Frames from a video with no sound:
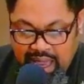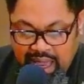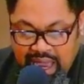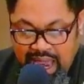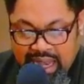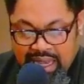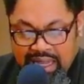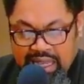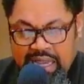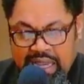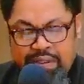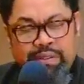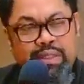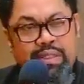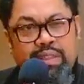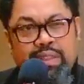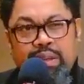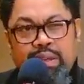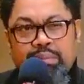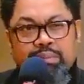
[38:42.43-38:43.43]
and
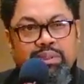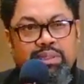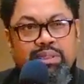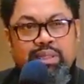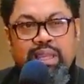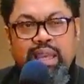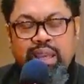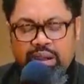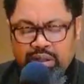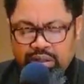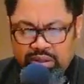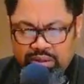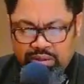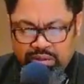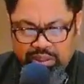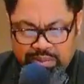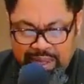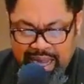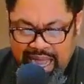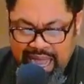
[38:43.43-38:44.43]
even
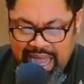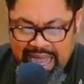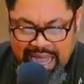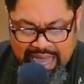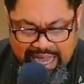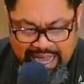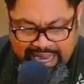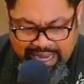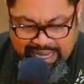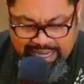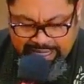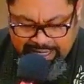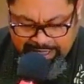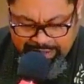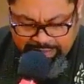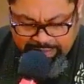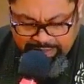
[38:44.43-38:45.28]
themselves behind.